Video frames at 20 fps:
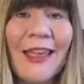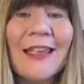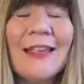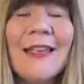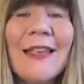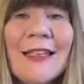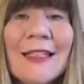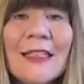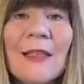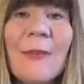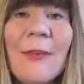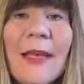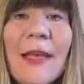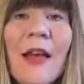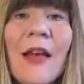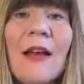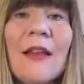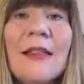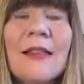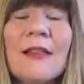It needs to be
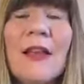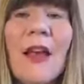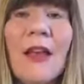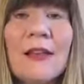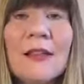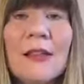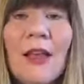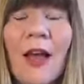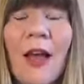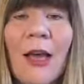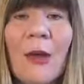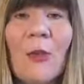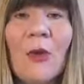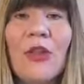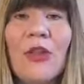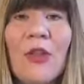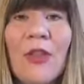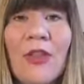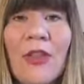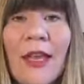at a certain time
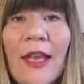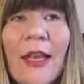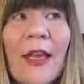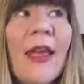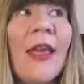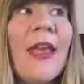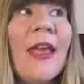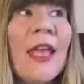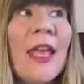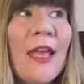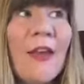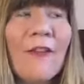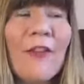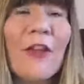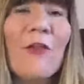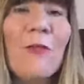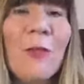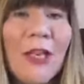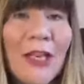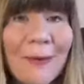when you think, if
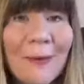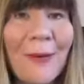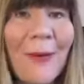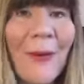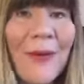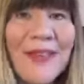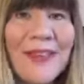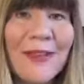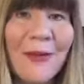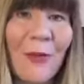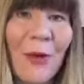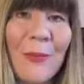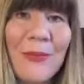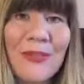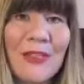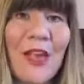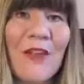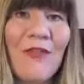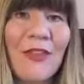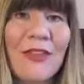they've been on my
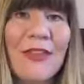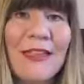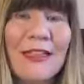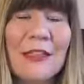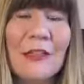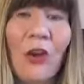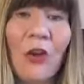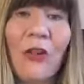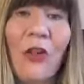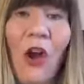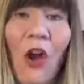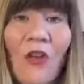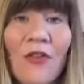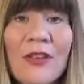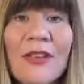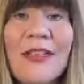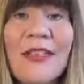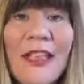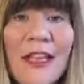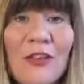website for this long, they're
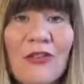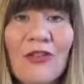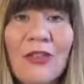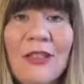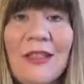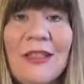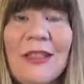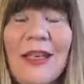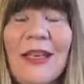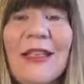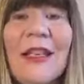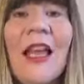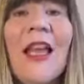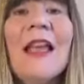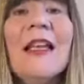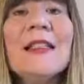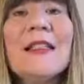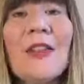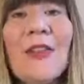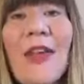obviously interested.
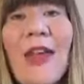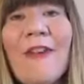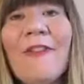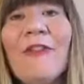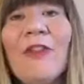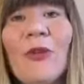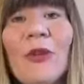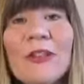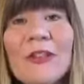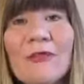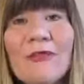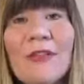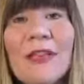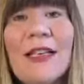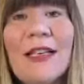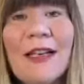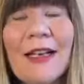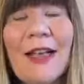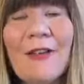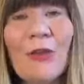So therefore, it's a
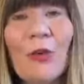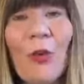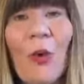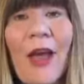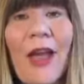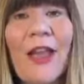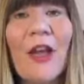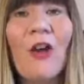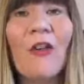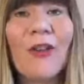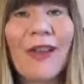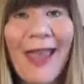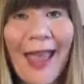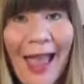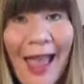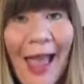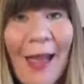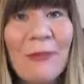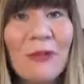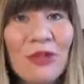really clever way of
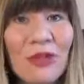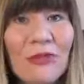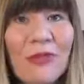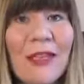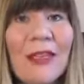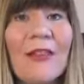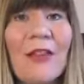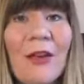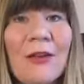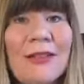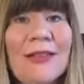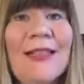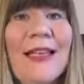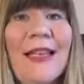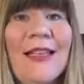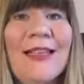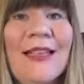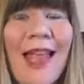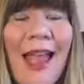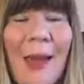capturing those
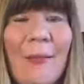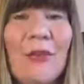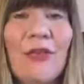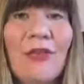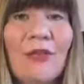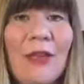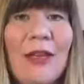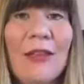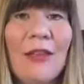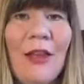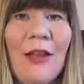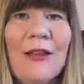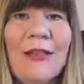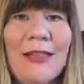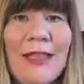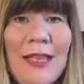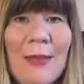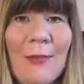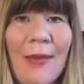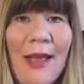leads, capturing those
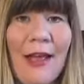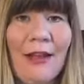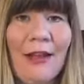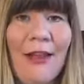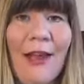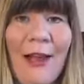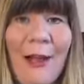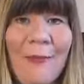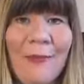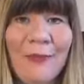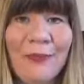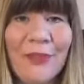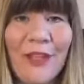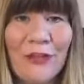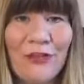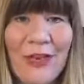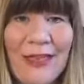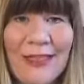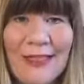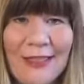email
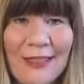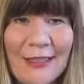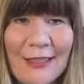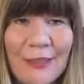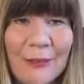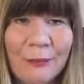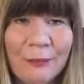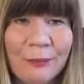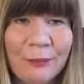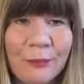addresses.